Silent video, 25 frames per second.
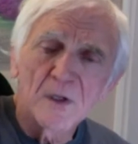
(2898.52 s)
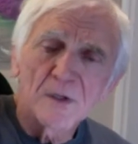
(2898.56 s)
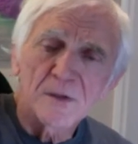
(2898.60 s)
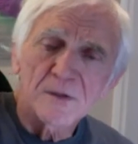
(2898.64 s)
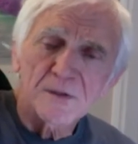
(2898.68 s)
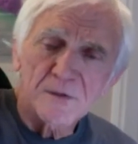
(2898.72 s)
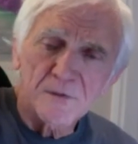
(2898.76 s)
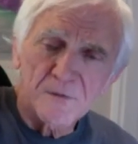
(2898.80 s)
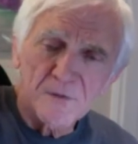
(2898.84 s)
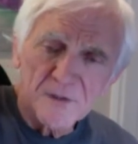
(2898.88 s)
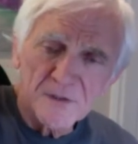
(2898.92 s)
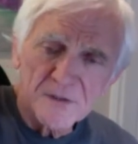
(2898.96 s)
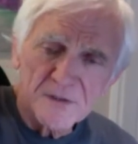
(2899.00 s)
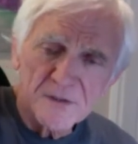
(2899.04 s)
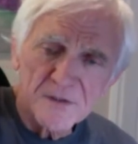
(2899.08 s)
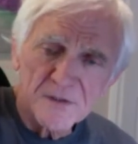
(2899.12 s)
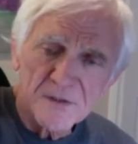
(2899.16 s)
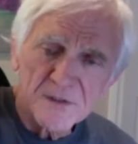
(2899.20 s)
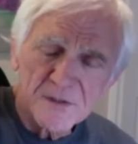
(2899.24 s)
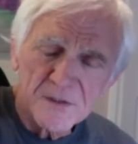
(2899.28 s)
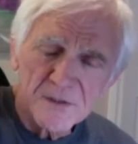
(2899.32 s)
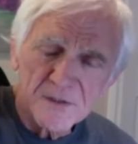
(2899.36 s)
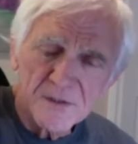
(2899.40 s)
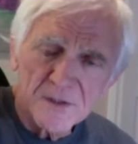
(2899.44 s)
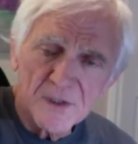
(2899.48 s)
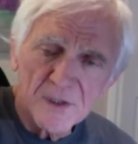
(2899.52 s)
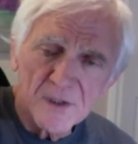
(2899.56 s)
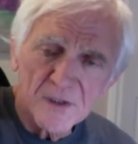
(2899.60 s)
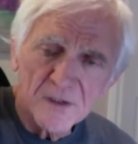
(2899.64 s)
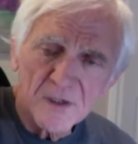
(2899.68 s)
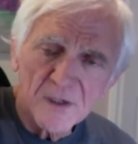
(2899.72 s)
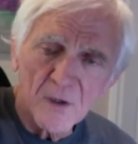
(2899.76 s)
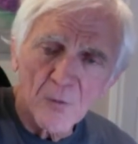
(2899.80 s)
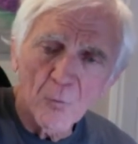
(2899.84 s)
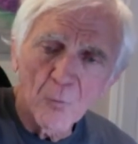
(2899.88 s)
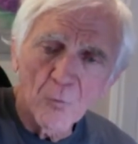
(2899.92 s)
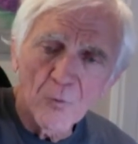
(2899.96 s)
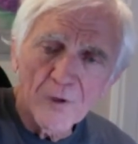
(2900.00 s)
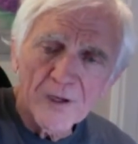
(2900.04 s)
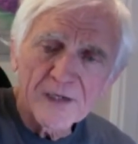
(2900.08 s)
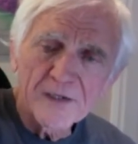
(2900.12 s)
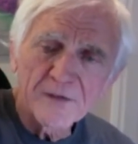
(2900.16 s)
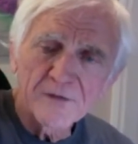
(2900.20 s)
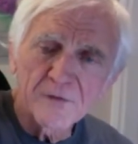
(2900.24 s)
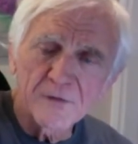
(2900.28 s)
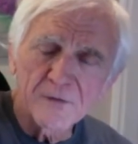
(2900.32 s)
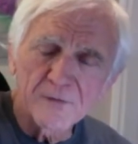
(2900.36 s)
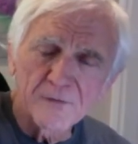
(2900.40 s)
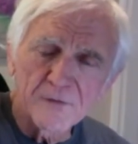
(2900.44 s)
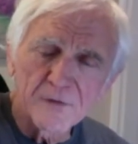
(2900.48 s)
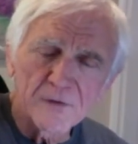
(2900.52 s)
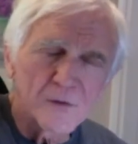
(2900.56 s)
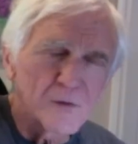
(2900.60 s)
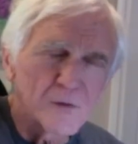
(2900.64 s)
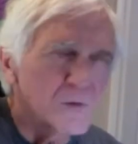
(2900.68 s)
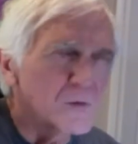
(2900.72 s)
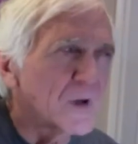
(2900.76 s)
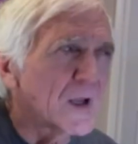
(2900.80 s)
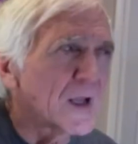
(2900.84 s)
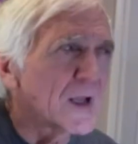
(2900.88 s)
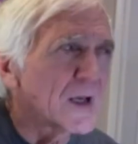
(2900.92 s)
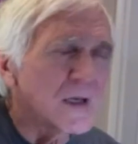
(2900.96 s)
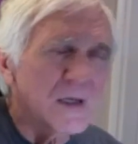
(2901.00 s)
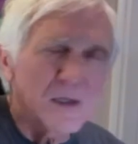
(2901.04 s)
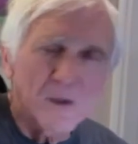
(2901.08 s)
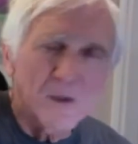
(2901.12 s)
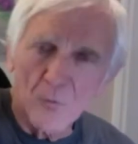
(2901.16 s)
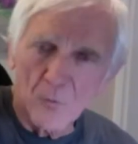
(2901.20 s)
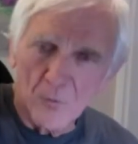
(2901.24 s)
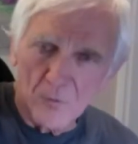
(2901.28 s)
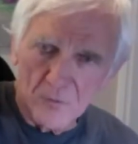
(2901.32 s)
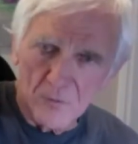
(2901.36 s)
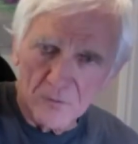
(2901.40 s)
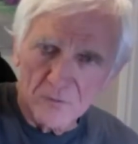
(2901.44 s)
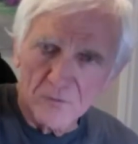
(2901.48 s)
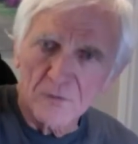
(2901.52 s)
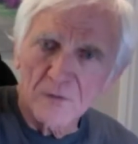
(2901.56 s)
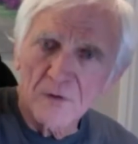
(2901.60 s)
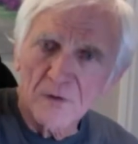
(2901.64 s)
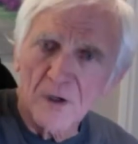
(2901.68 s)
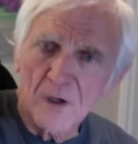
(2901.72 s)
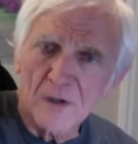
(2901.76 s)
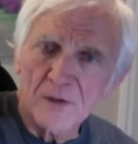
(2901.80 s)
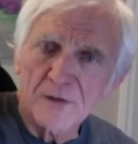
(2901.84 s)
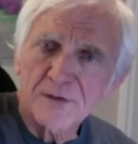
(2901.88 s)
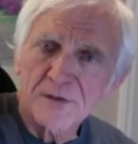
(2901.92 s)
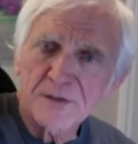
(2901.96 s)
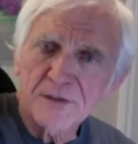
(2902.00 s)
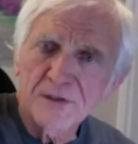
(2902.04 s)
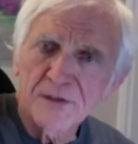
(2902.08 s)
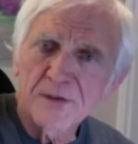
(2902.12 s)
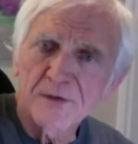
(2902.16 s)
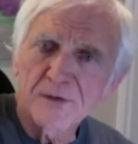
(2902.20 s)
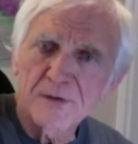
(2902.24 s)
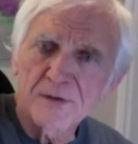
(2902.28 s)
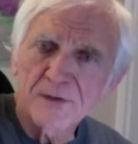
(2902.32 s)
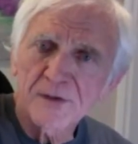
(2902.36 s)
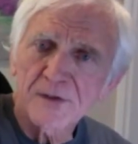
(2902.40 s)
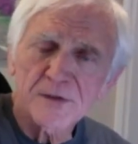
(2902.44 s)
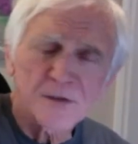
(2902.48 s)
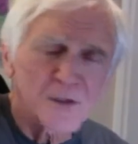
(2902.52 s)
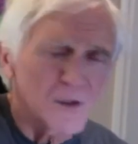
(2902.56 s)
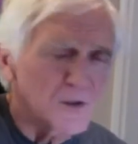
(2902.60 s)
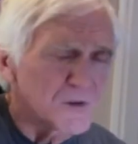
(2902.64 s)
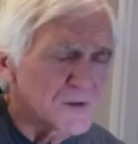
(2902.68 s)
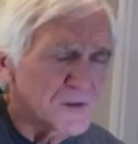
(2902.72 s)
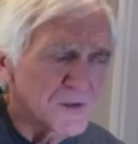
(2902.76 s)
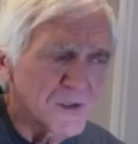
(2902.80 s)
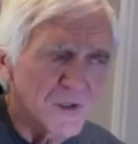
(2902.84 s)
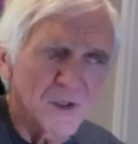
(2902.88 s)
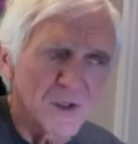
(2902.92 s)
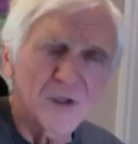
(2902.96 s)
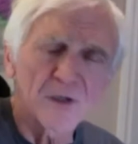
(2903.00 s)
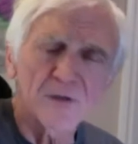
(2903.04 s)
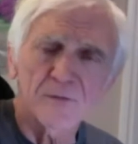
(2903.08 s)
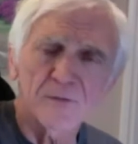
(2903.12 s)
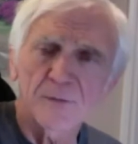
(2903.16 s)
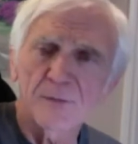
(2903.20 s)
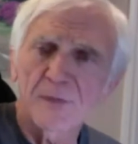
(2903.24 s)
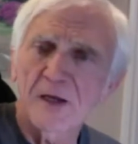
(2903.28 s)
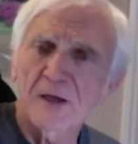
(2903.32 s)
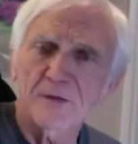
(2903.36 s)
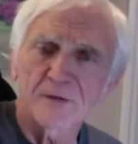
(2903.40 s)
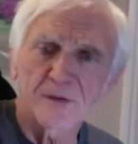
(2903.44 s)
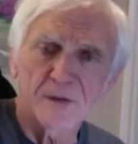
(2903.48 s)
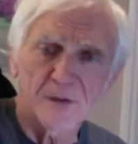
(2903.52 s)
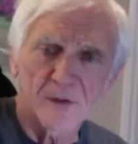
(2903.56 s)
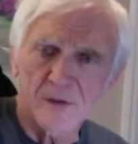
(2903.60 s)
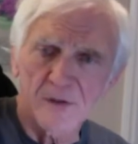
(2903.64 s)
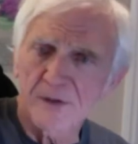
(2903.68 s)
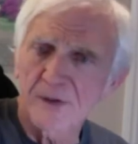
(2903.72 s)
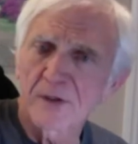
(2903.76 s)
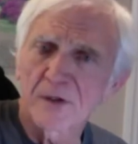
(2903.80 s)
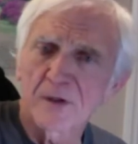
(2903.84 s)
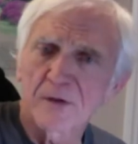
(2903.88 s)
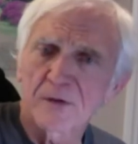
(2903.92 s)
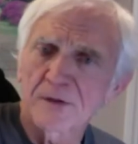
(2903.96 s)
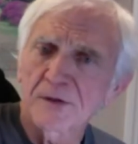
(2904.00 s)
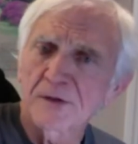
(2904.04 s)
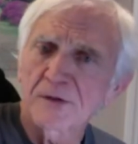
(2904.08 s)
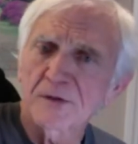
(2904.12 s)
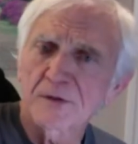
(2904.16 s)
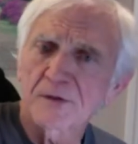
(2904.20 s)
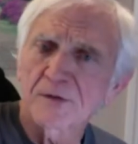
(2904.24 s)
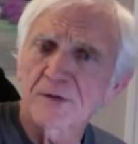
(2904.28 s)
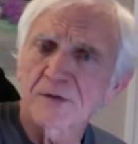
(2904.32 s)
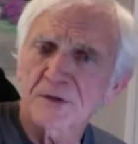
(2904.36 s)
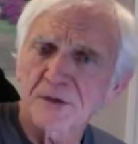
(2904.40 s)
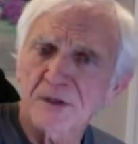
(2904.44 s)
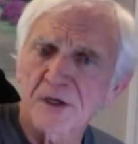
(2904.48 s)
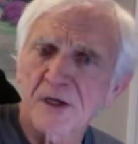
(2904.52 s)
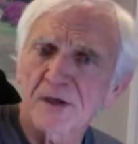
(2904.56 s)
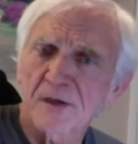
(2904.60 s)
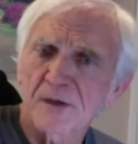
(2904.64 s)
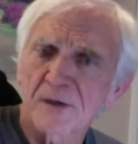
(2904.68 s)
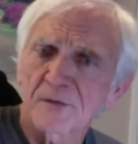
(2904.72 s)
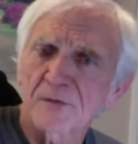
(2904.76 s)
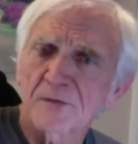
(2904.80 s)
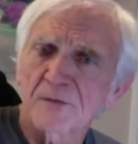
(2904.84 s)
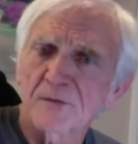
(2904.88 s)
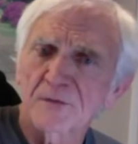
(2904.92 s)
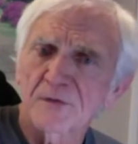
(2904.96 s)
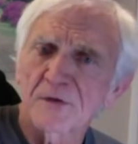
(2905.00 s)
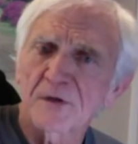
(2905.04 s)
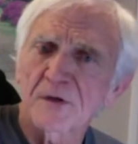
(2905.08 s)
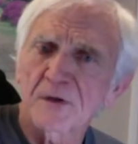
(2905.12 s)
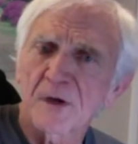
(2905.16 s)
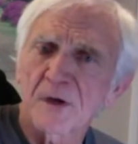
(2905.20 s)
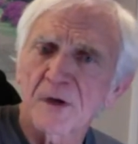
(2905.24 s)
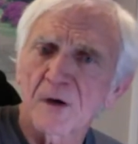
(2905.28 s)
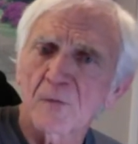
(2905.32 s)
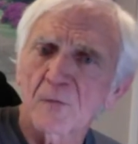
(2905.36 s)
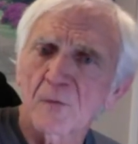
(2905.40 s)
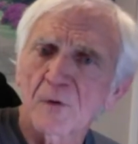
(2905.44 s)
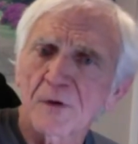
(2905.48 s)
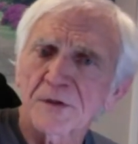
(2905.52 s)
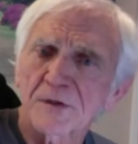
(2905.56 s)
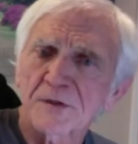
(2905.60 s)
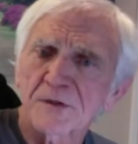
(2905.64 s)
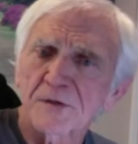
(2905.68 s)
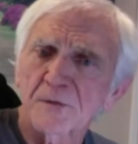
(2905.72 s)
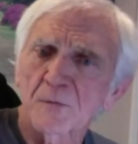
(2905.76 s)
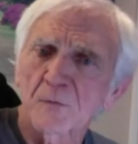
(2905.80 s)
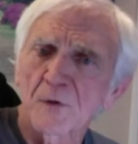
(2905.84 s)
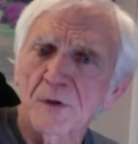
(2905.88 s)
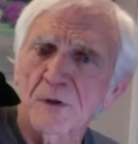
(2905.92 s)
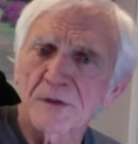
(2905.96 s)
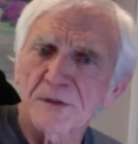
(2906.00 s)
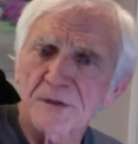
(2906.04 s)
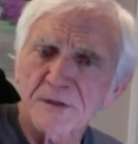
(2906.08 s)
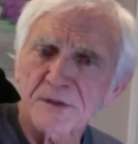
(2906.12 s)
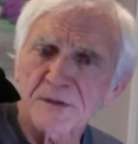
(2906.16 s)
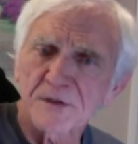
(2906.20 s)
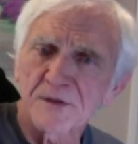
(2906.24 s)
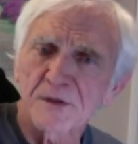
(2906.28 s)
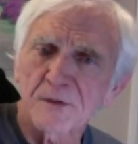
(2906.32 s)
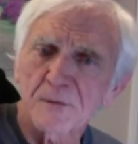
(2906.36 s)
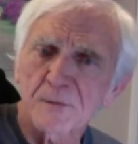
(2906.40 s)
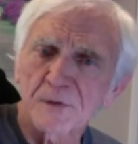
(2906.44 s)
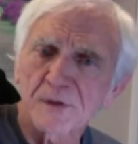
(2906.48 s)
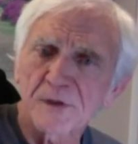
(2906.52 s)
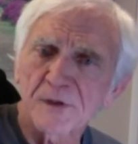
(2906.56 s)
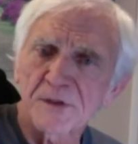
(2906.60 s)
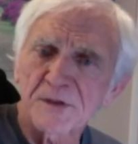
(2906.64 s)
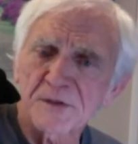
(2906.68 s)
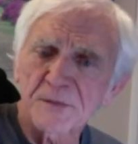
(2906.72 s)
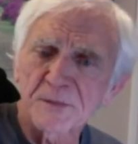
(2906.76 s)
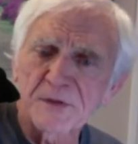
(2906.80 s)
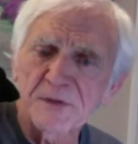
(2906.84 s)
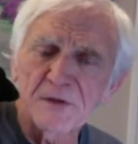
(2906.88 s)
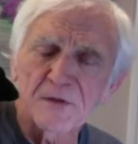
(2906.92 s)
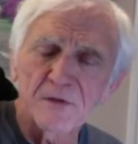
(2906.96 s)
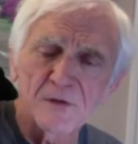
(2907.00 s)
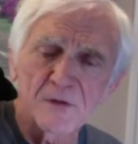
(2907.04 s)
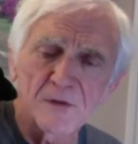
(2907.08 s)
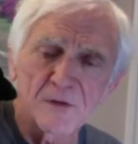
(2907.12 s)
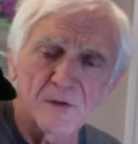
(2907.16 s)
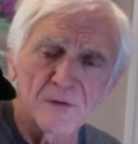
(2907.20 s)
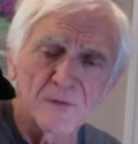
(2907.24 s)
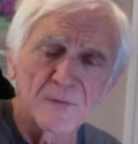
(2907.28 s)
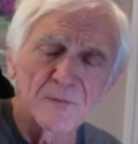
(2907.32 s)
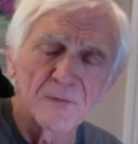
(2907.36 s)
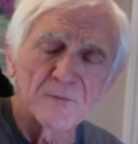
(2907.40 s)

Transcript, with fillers: So this is uh, a way to view any Oracle cards, you know, and there's a ton of them out there. You know, you just got to figure out what's the one that's going to really speak to you.